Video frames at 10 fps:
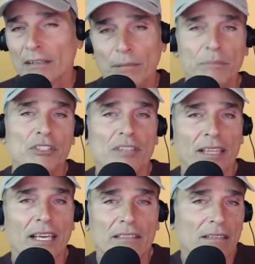people say
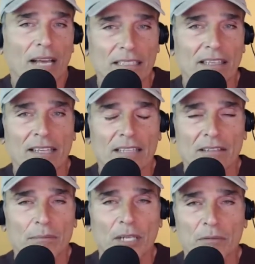that, and so I say that, and
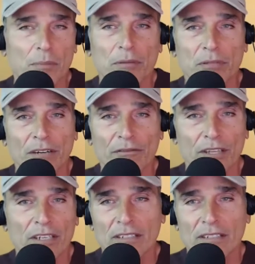sometimes people get offended.